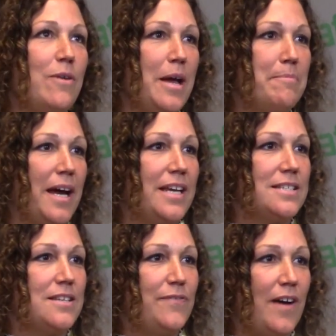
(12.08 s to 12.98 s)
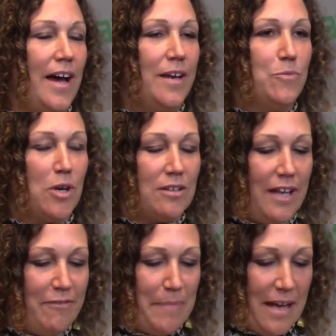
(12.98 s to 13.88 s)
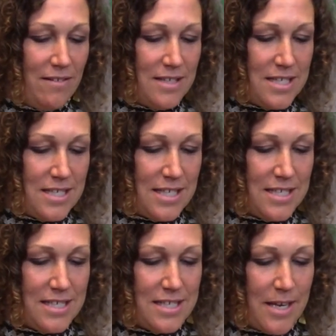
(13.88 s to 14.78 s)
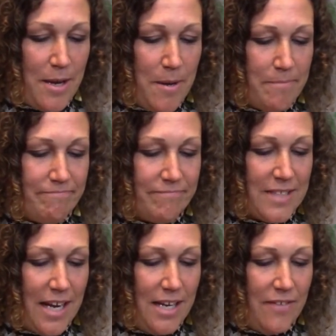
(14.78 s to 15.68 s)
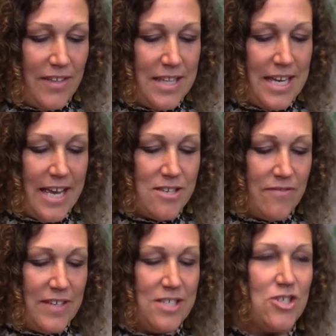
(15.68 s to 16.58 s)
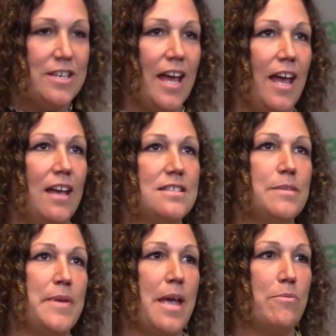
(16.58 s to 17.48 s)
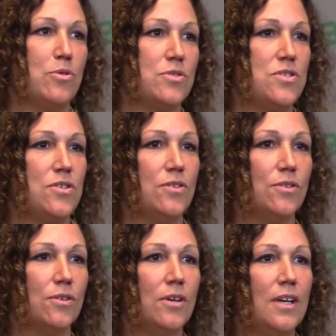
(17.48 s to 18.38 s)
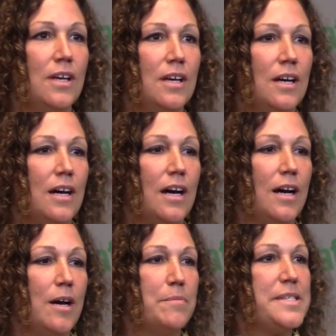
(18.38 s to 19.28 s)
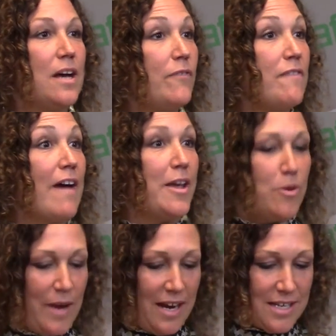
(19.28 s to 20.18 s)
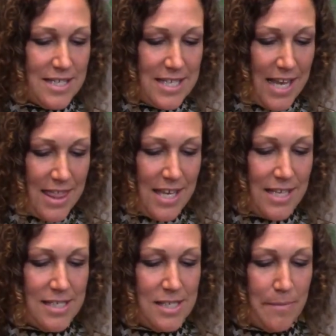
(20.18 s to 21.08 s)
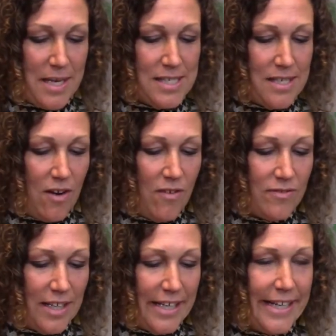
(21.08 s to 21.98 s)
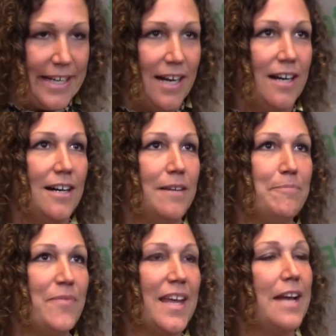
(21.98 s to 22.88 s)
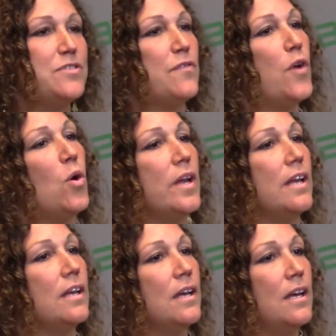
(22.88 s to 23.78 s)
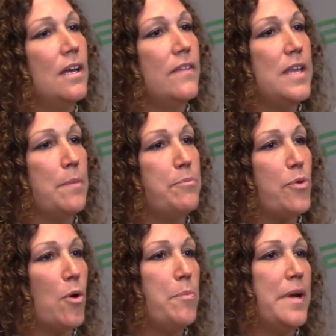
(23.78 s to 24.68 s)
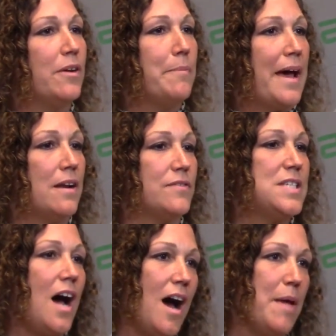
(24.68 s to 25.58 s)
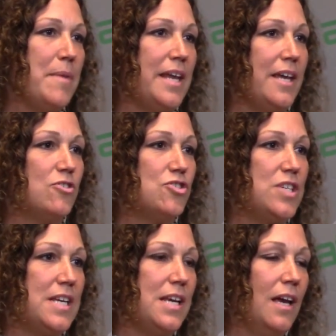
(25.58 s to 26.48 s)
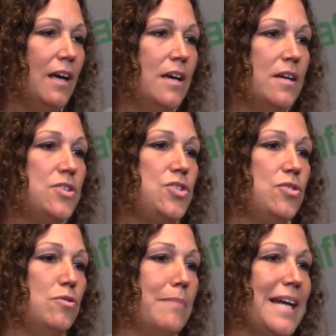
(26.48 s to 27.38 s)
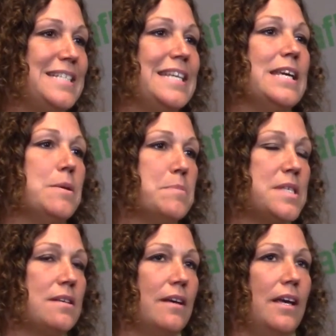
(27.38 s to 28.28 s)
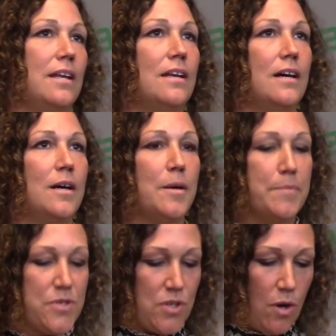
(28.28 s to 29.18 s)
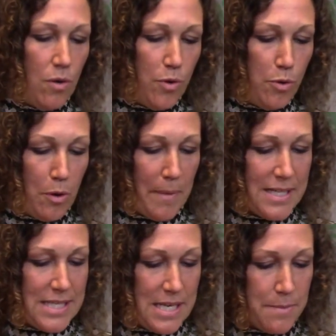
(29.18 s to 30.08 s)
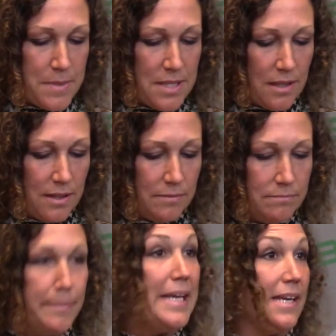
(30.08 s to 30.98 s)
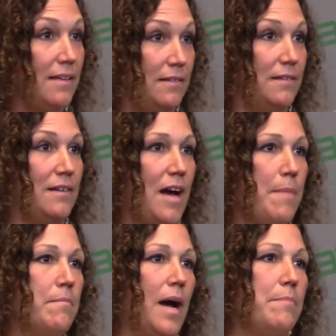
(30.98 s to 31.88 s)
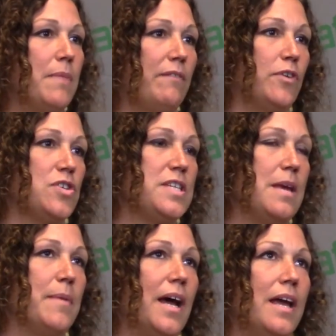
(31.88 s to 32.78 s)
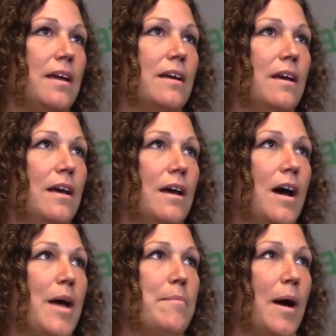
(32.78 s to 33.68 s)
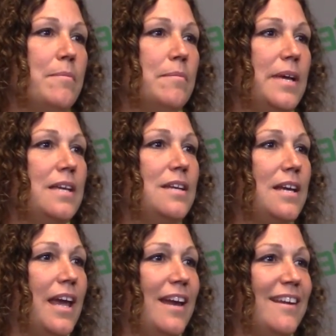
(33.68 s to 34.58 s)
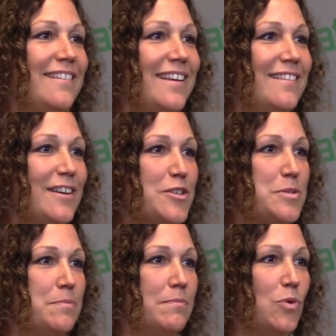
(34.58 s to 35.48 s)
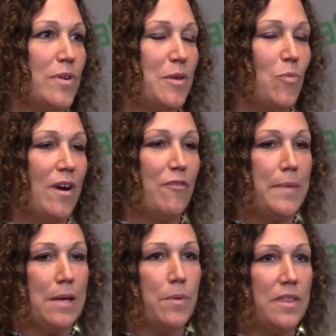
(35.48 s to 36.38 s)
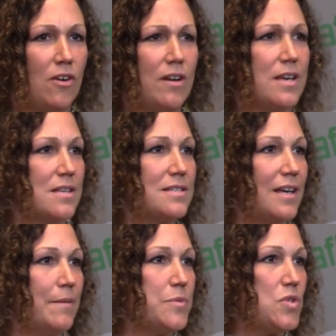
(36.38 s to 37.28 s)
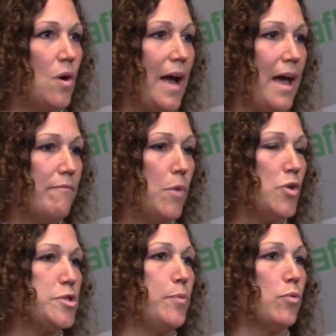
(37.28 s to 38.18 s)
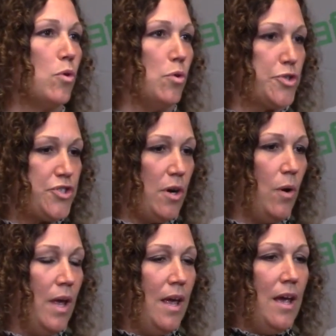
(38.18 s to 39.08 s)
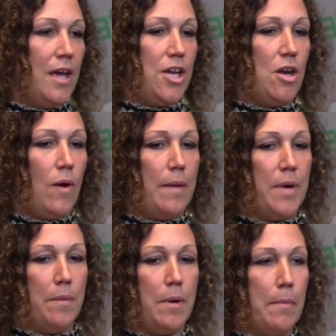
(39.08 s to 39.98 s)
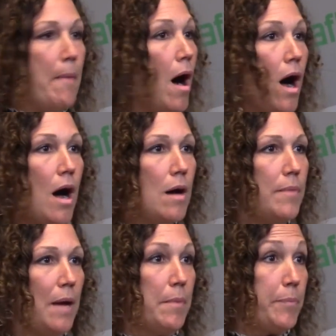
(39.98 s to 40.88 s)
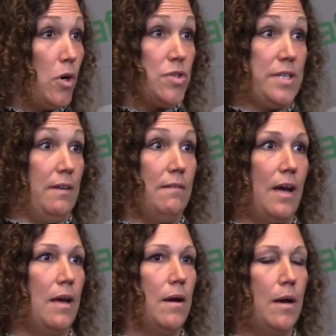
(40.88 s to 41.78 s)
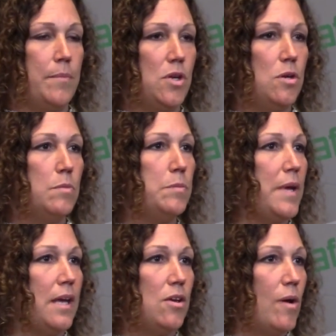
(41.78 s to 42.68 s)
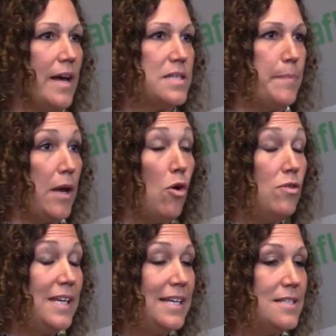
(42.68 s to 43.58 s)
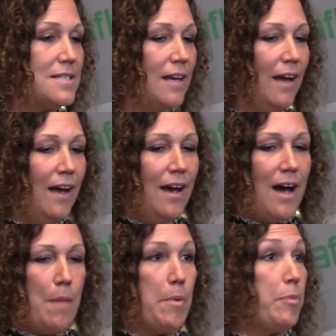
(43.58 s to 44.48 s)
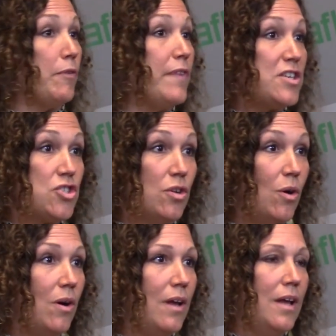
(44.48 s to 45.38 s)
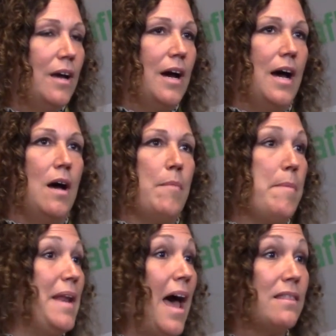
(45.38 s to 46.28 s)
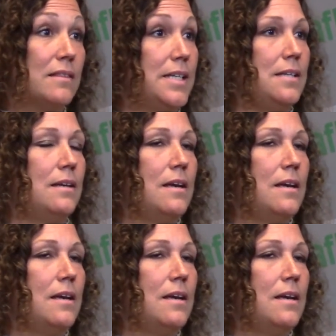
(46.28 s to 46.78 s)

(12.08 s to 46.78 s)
I might define work life balance is um, kind of at the end of each day to be able to um, self evaluate and say things to myself like um, that I've devoted the appropriate amount of time and energy to my teams. And um, so, who are my teams? Um, me. I'm, I'm my first team, and I, I'm, I'm indicating that there's more than one of me, but there is. Um, so I have multiple roles. So, you know, I'm, um, I'm a mom, I'm a person, I, am a human being who has my own needs, I'm a professional, um, I'm an athlete.